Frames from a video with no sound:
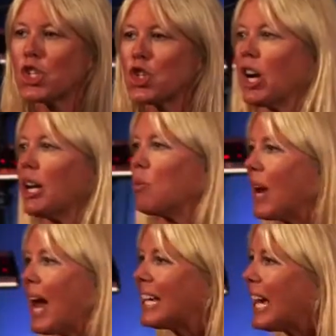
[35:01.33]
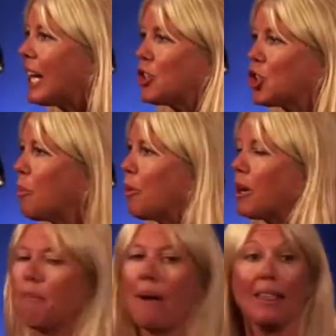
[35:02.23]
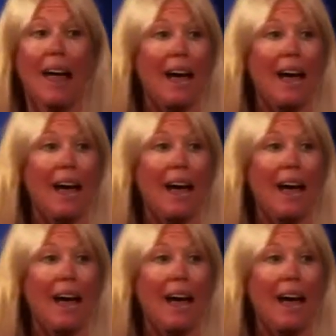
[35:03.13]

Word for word: frustrated, when I can't interpret it my